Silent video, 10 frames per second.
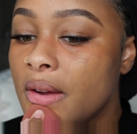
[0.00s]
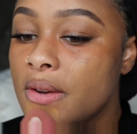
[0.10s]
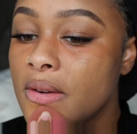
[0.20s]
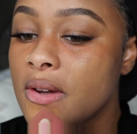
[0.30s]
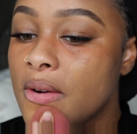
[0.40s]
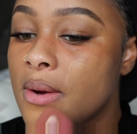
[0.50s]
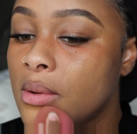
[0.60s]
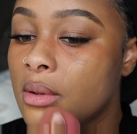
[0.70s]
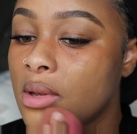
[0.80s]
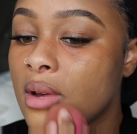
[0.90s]
I usually go
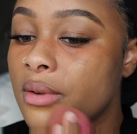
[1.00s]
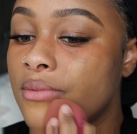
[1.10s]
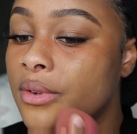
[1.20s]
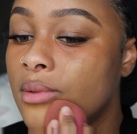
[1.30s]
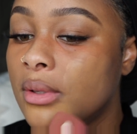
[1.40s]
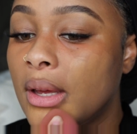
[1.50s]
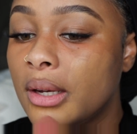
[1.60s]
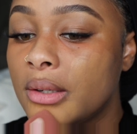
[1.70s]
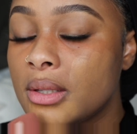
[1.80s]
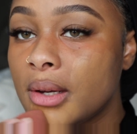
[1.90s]
in with like a few
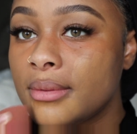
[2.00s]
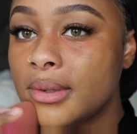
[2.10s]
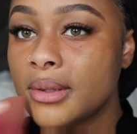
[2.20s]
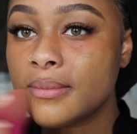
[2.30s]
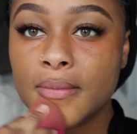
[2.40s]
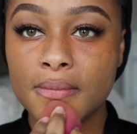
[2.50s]
layers of it.